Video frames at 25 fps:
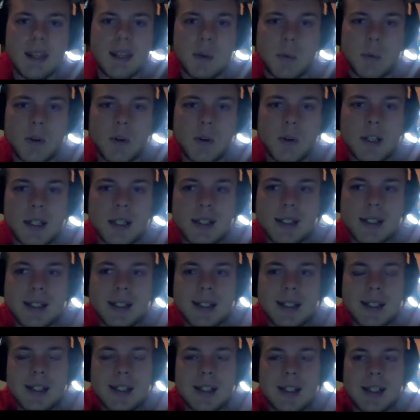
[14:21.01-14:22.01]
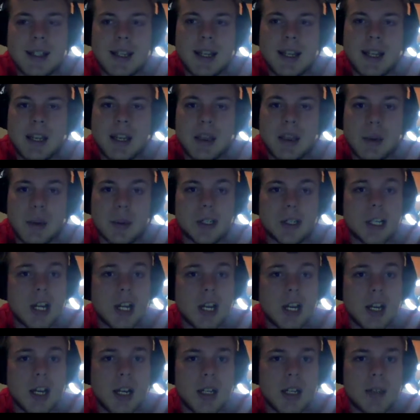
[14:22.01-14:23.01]
one, and they were
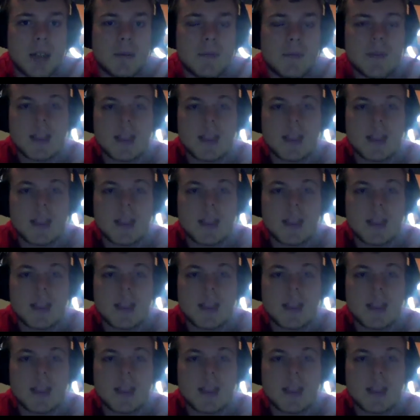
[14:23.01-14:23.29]
gone.